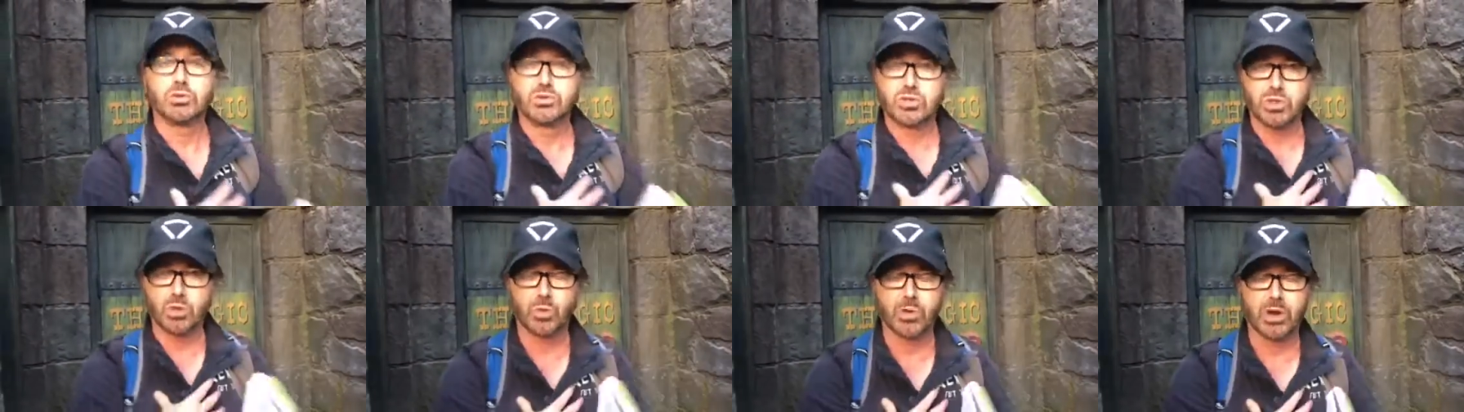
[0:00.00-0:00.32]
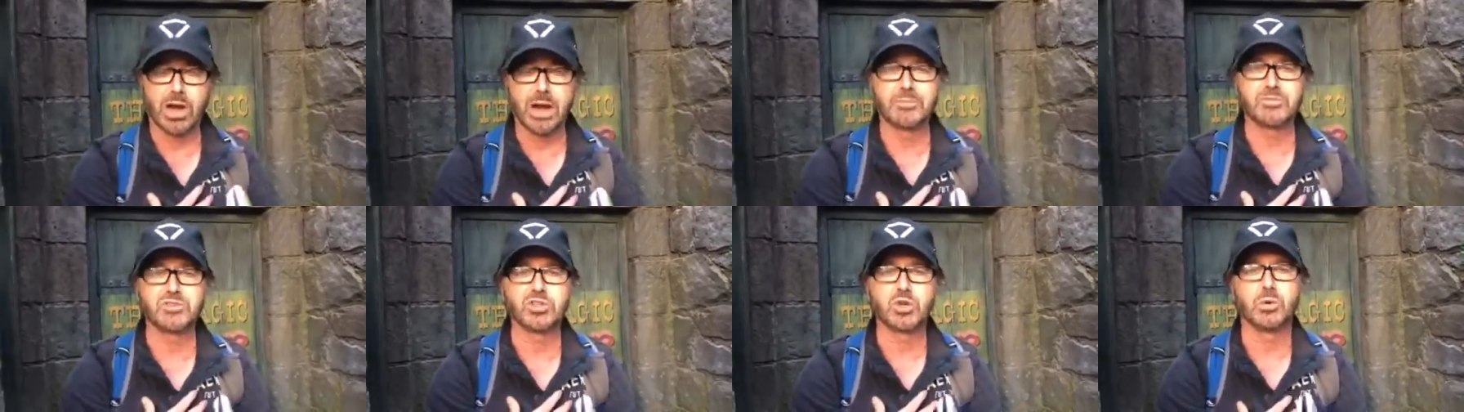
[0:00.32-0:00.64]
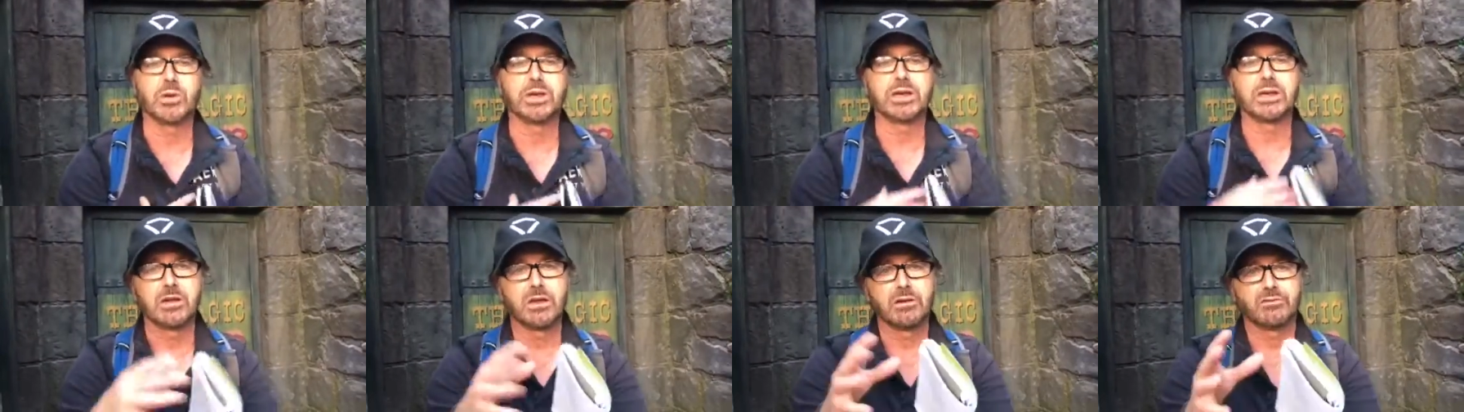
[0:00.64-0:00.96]
you do what I'm
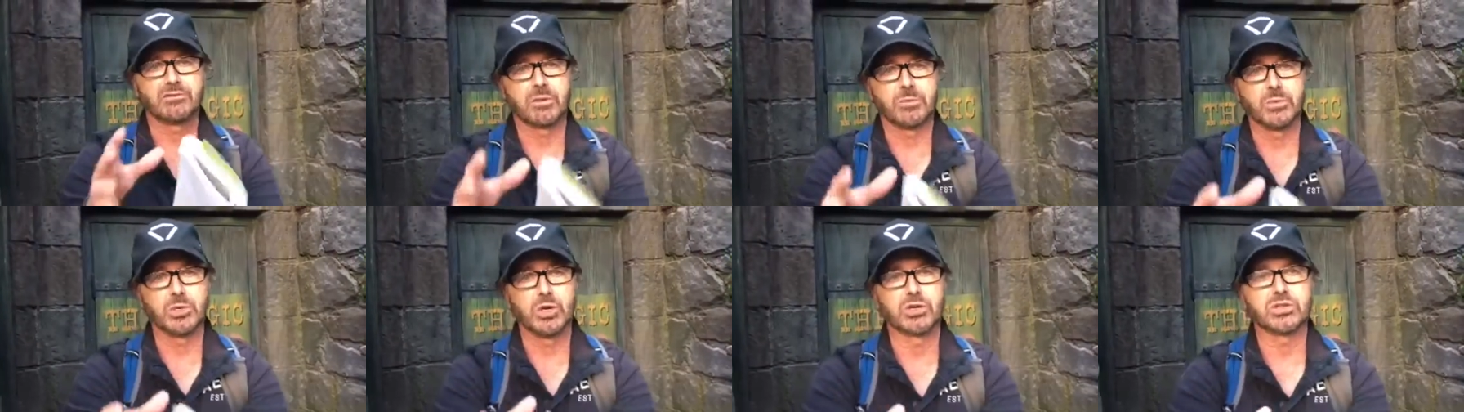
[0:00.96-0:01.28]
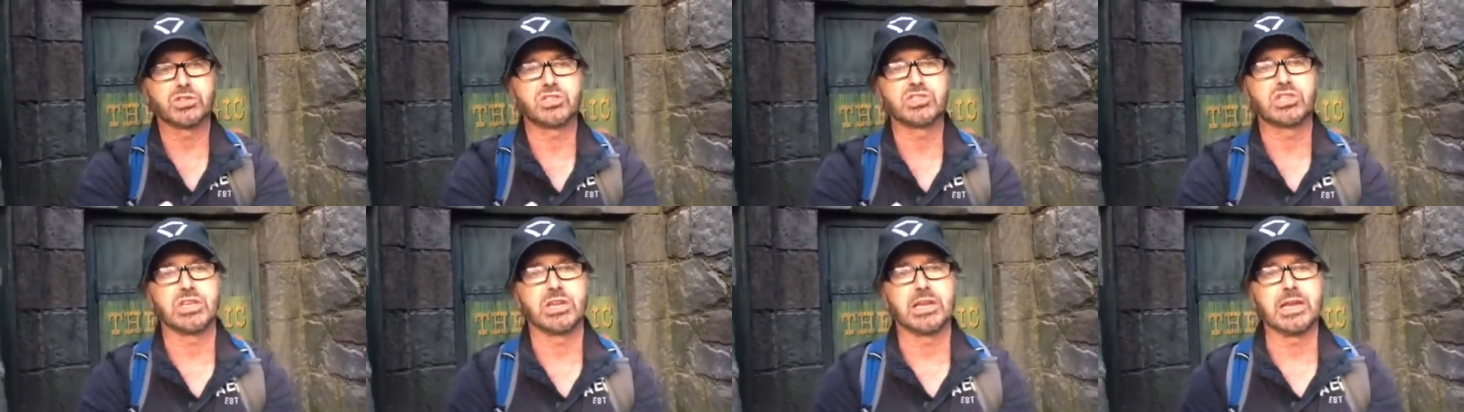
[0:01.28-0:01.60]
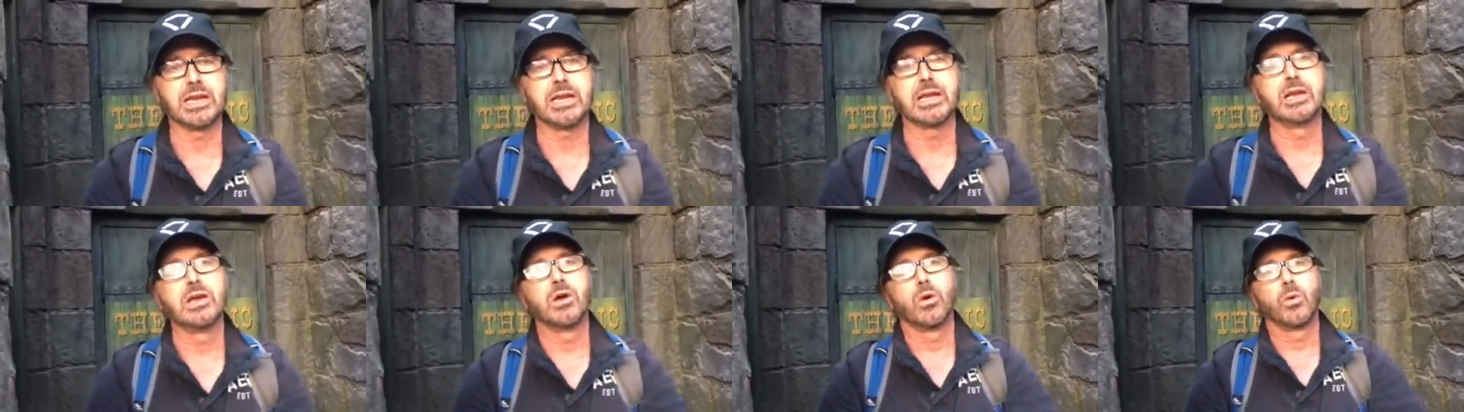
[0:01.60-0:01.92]
doing from your
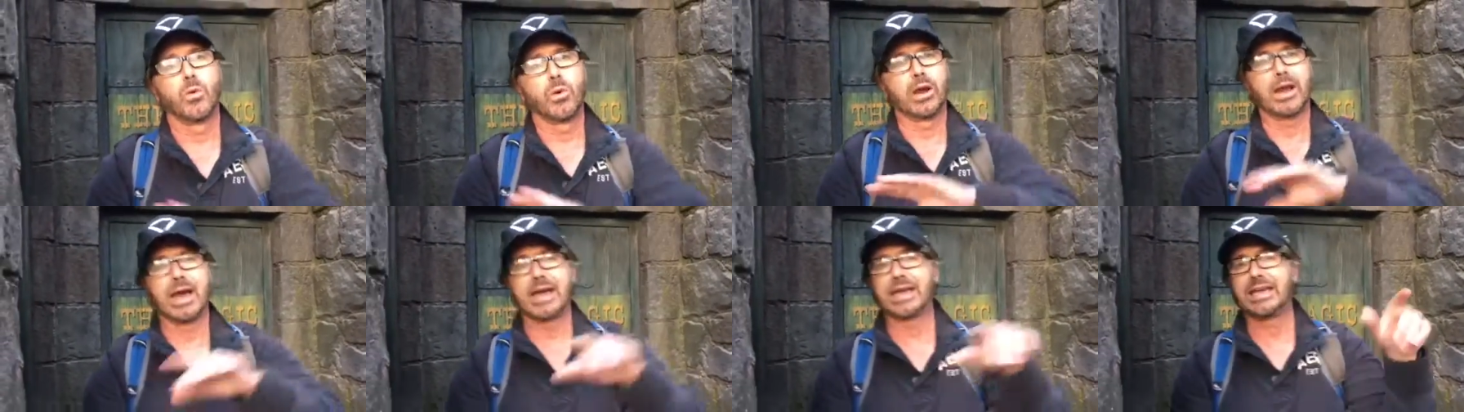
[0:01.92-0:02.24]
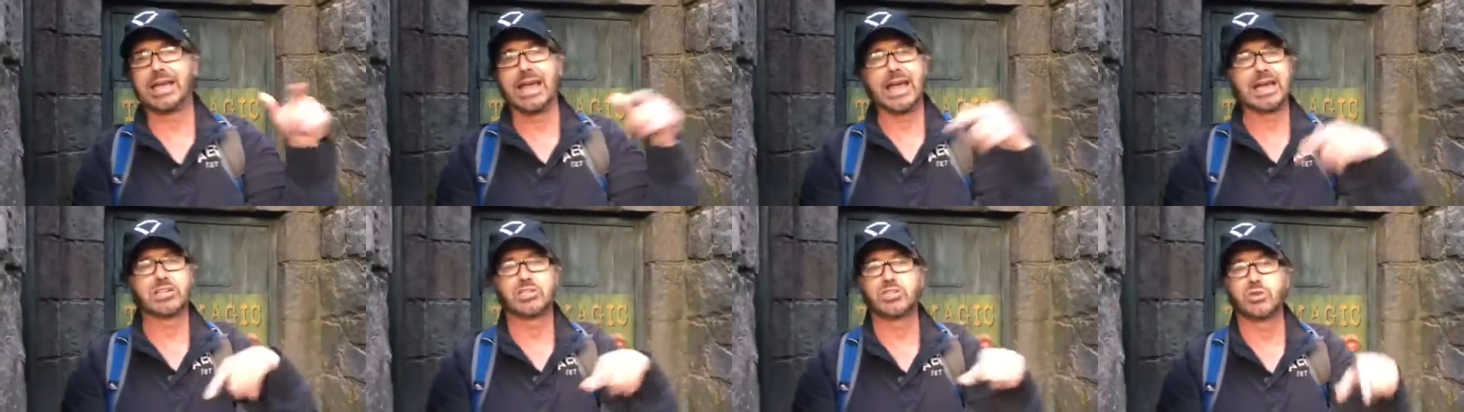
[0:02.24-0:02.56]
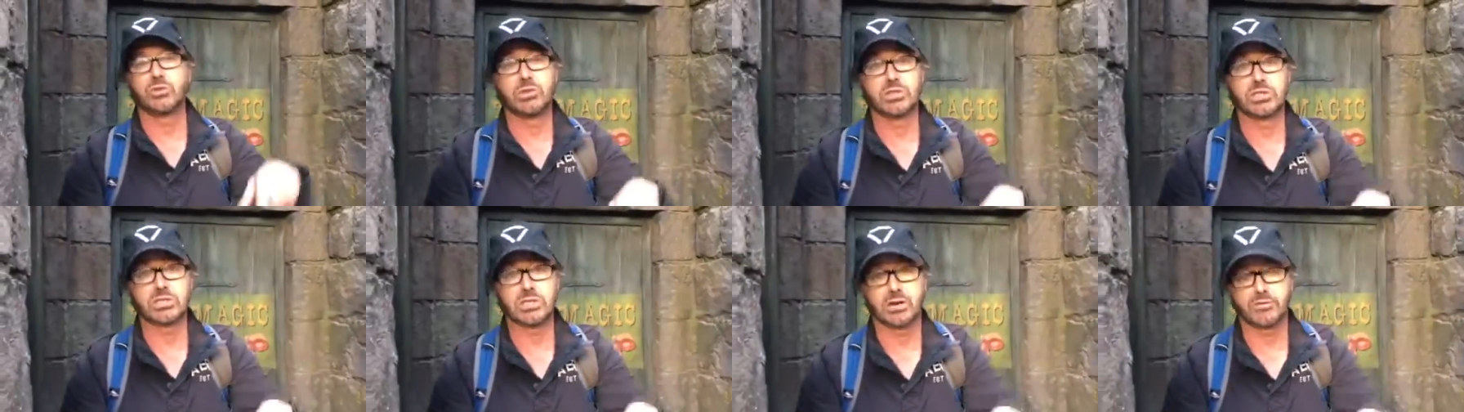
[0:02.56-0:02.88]
city when I can't
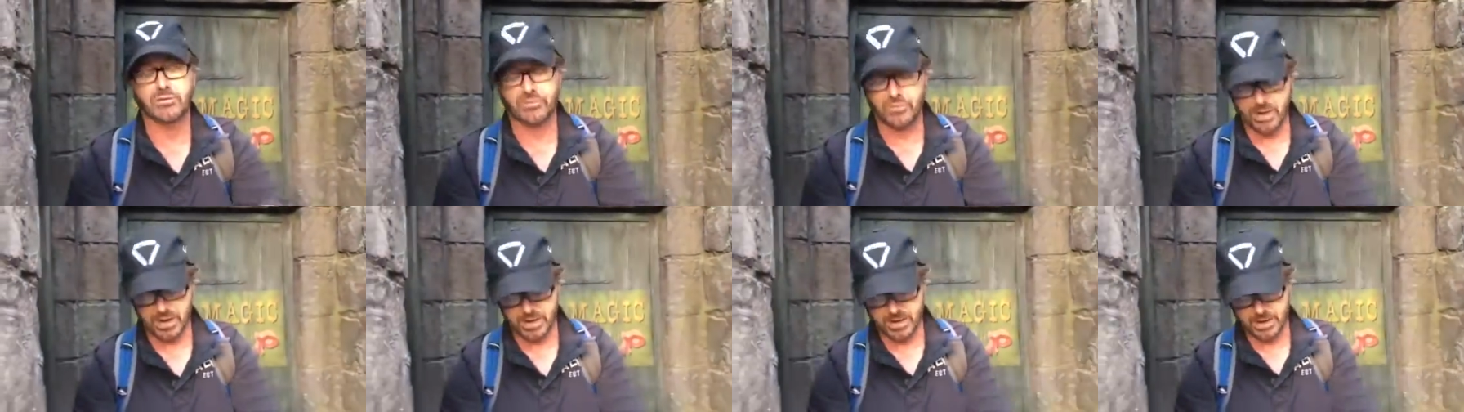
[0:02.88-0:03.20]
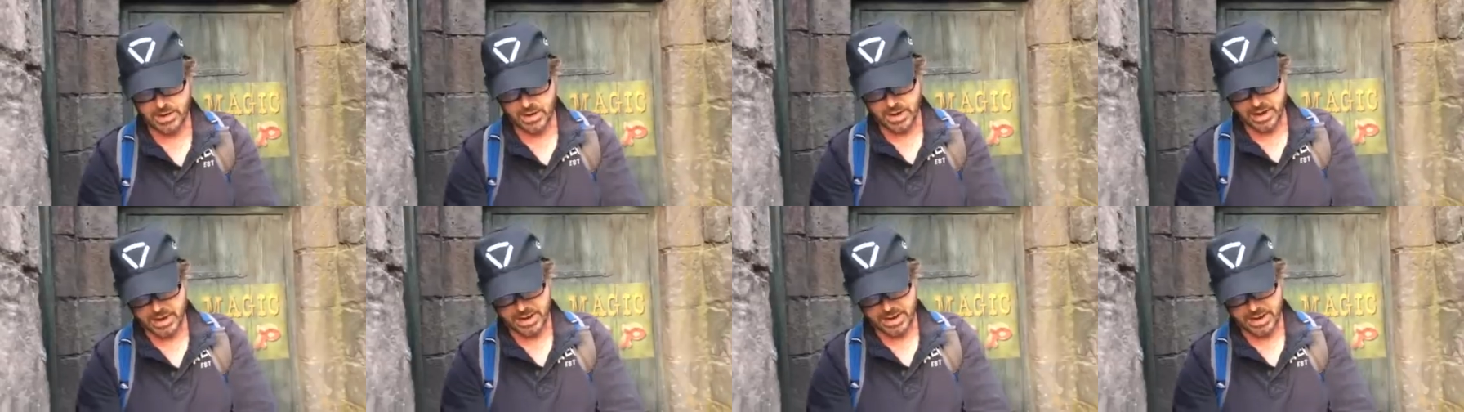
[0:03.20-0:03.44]
do this on a Friday